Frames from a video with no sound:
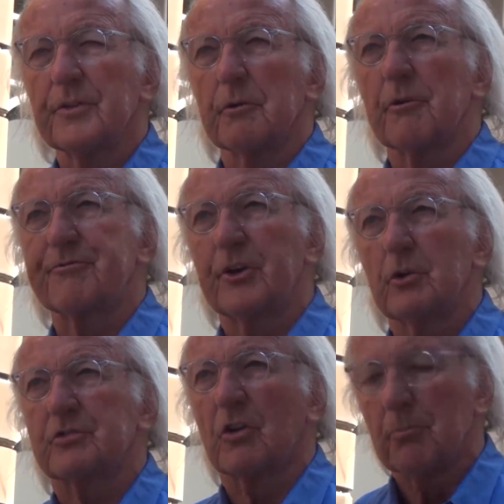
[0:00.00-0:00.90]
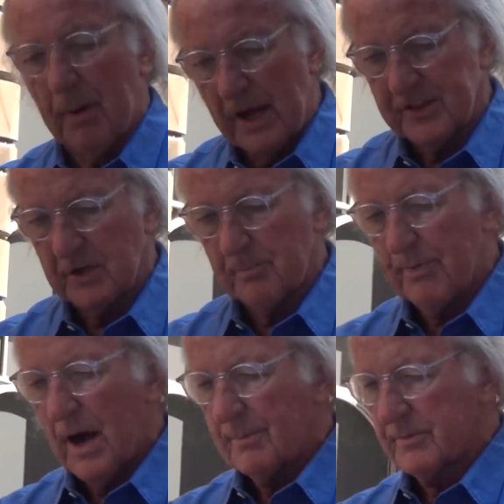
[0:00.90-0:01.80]
The refusal by the
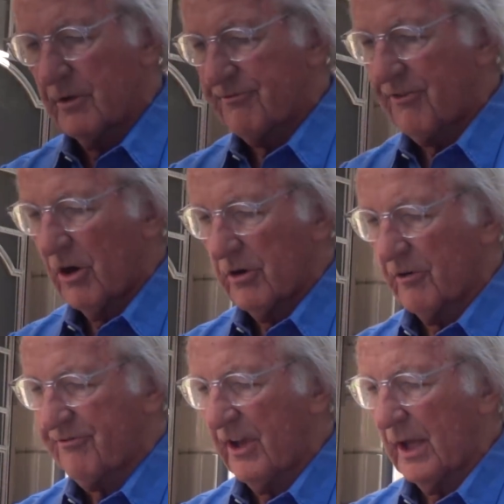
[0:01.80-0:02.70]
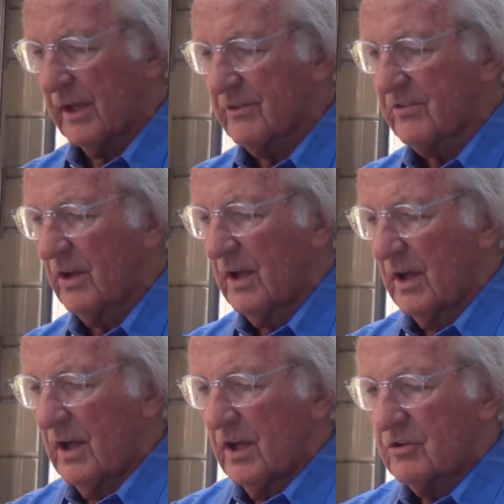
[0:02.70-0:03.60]
Department of Foreign Affairs
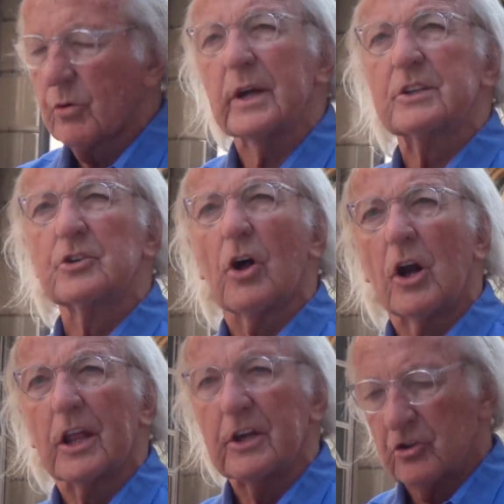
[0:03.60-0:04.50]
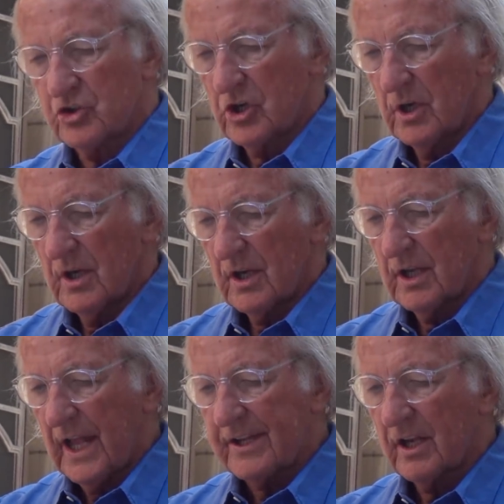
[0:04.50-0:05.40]
to acknowledge,
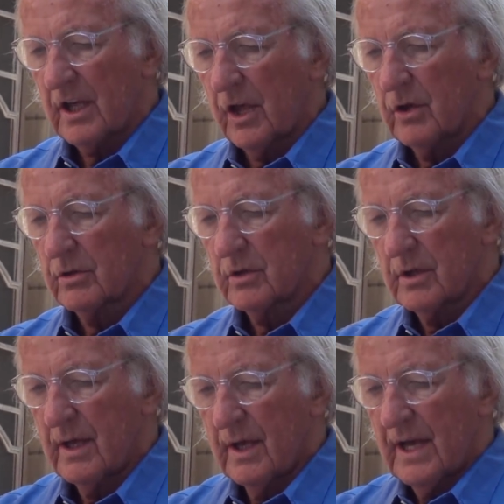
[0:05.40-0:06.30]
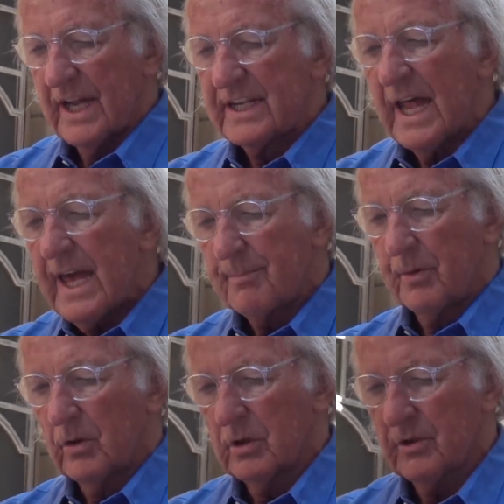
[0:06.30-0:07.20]
let alone
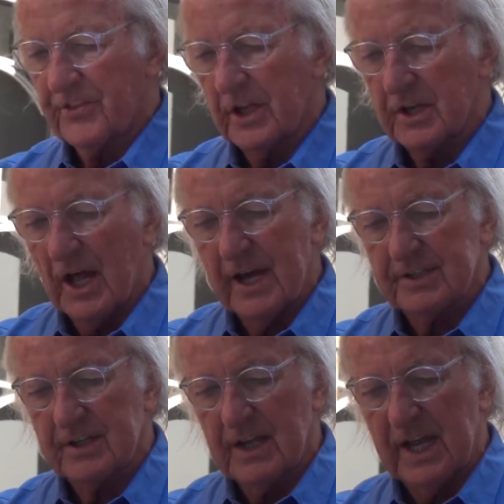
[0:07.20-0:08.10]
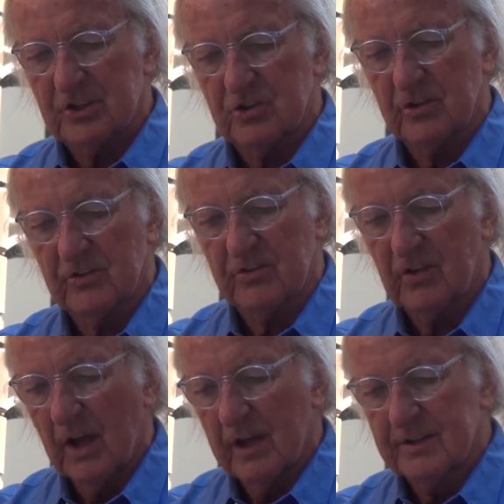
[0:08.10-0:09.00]
enable, the United
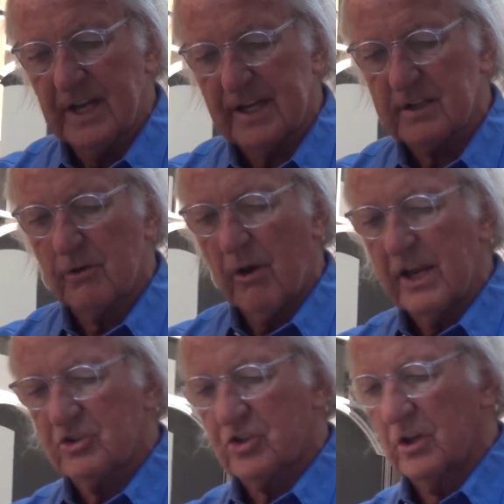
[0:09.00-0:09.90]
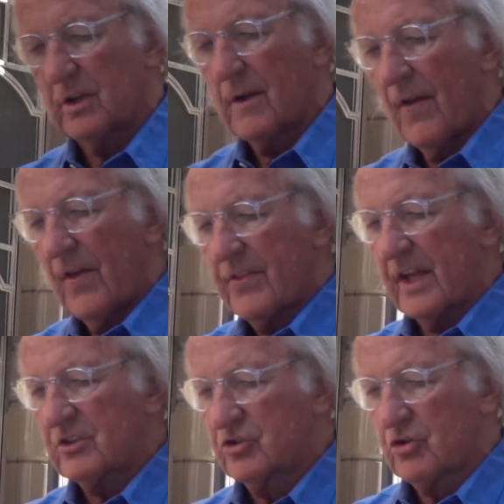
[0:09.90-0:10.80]
Nations declaration
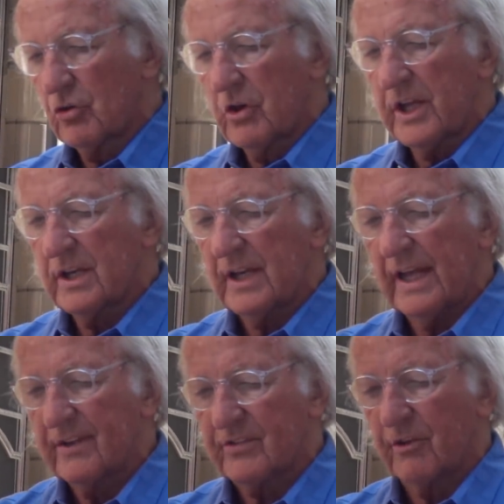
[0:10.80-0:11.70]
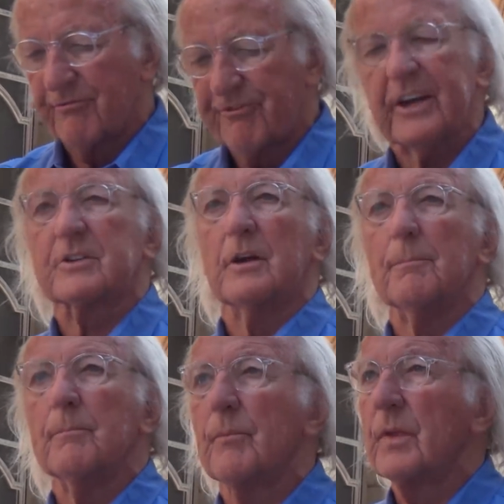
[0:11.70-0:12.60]
that Julian is the
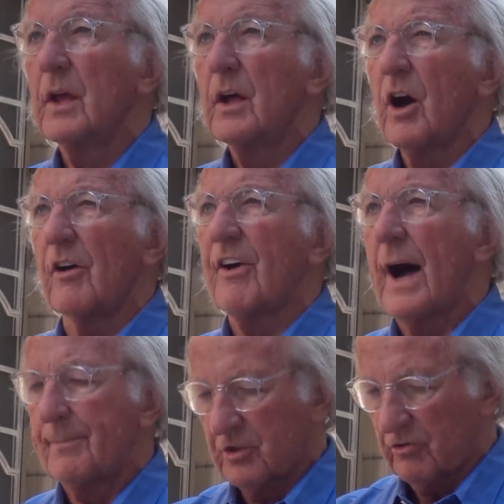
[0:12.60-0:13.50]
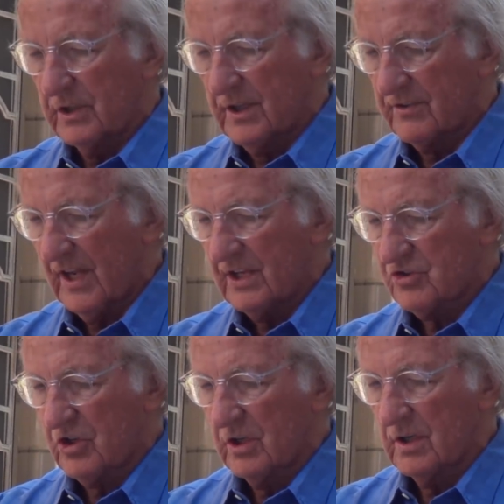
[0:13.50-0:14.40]
victim of arbitrary
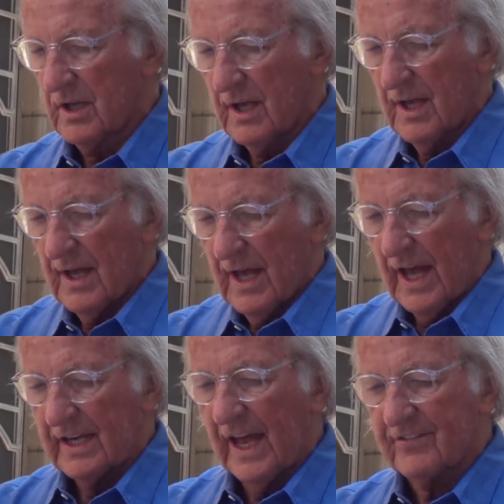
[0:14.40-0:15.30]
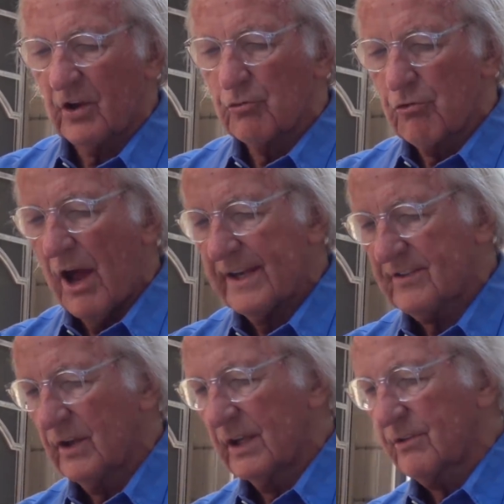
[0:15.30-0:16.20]
detention and has a
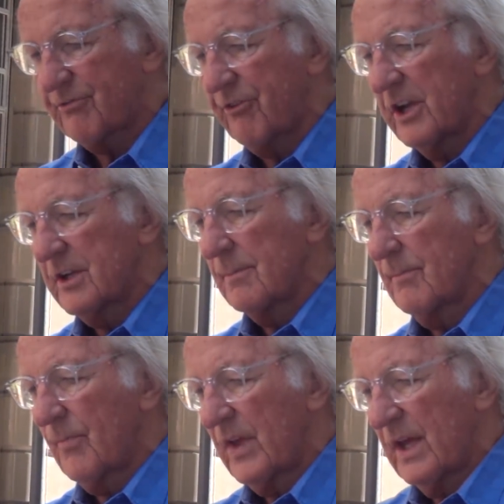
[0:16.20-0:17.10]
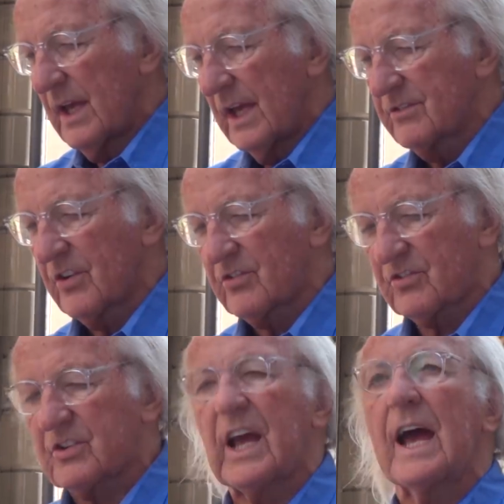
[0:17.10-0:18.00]
right to his freedom is a
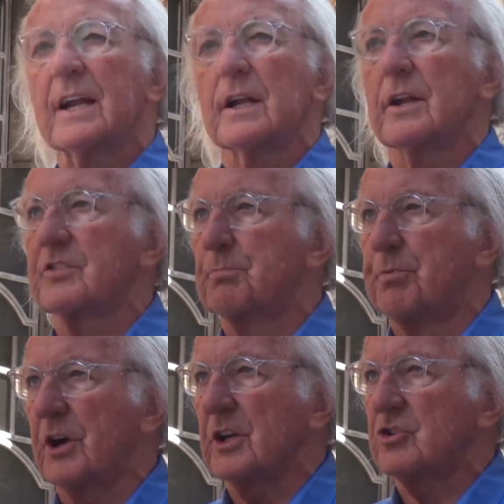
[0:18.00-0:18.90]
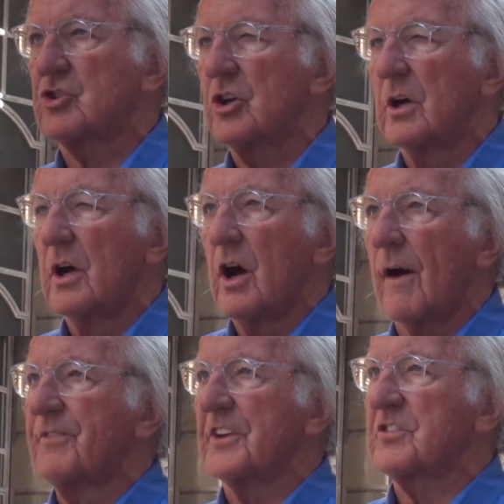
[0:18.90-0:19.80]
scandalous breach
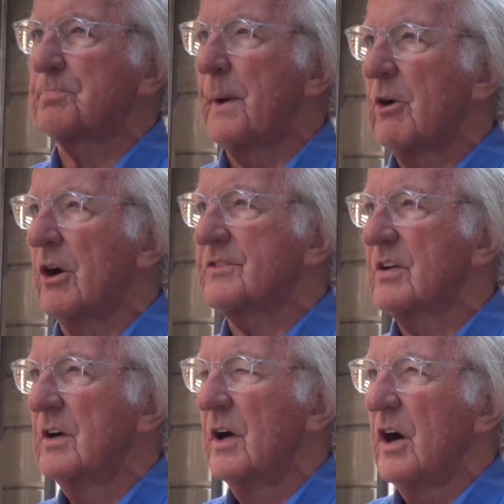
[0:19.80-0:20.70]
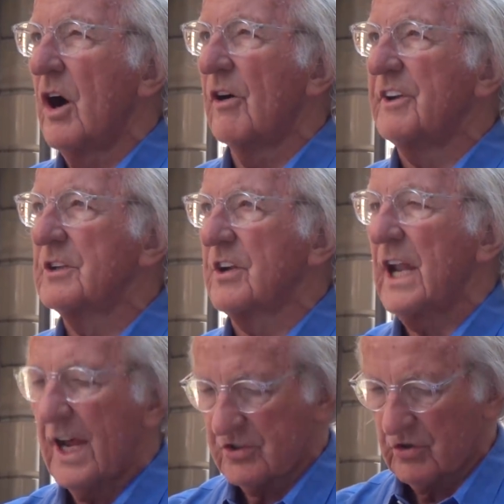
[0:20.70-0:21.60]
of the spirit of
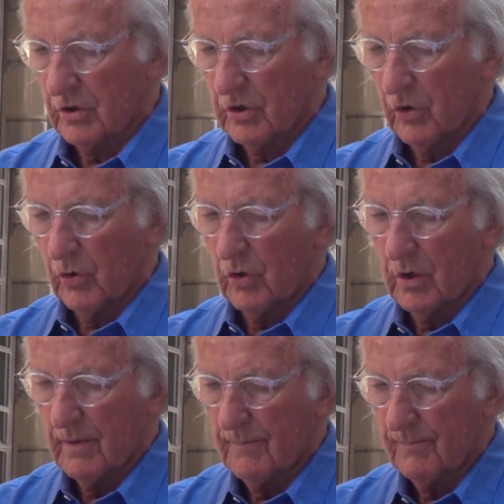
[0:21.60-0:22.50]
international law.